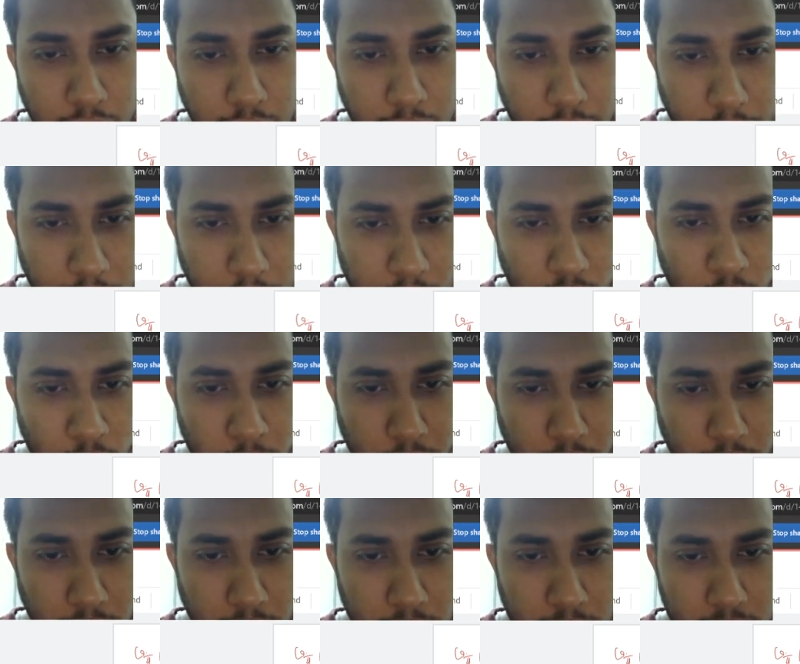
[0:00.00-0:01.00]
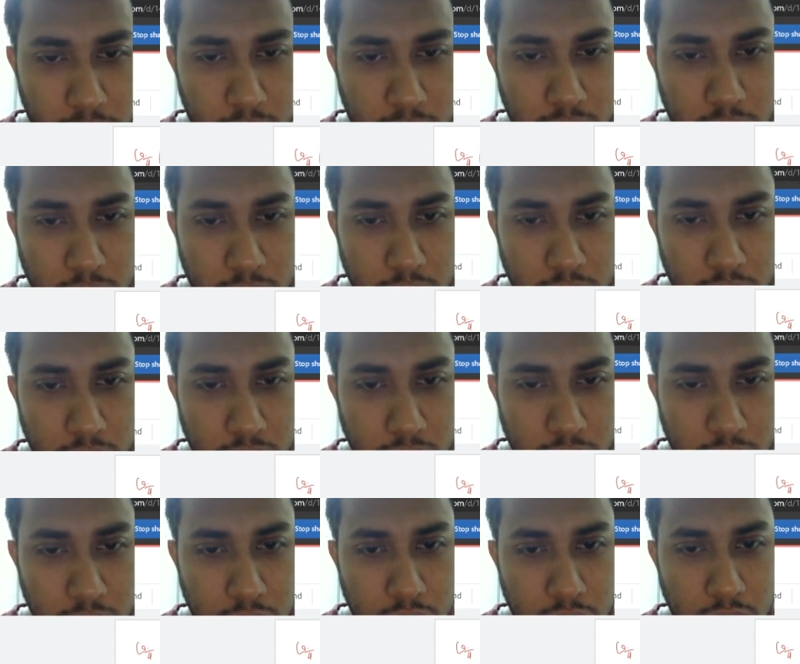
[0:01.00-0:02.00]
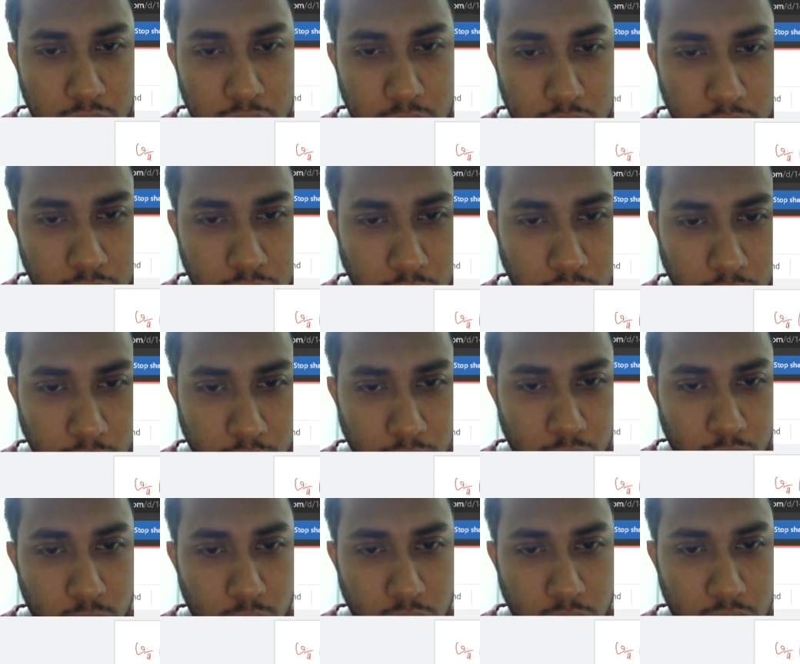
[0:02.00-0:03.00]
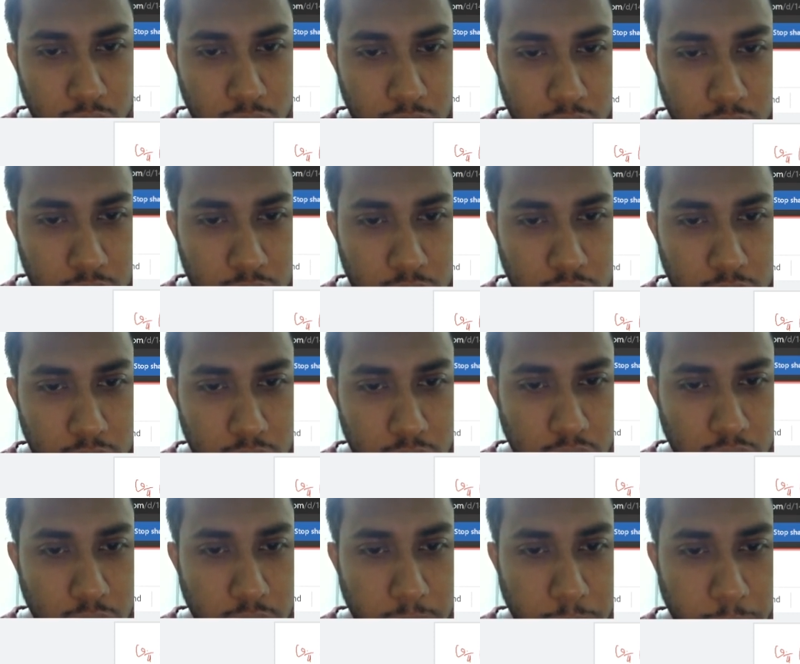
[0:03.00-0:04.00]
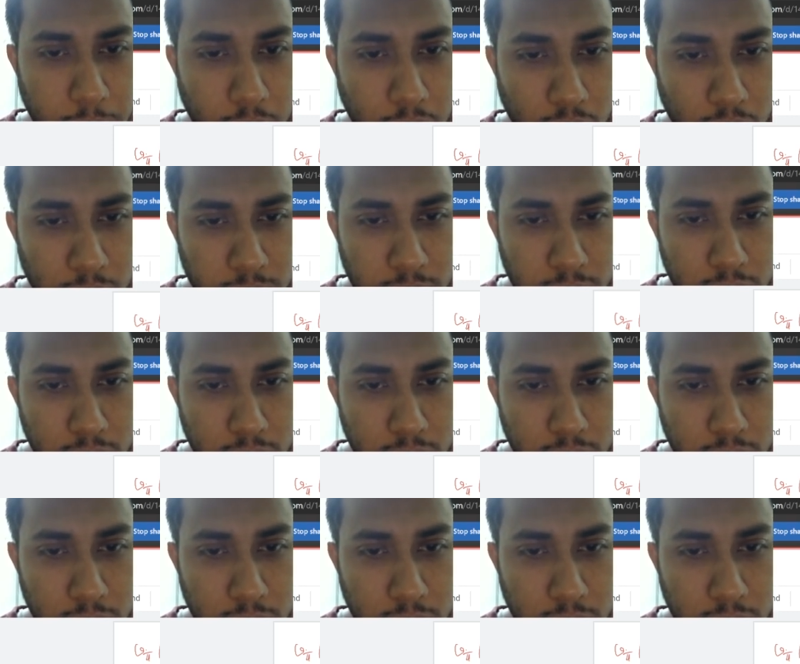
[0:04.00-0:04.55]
A comma S into P of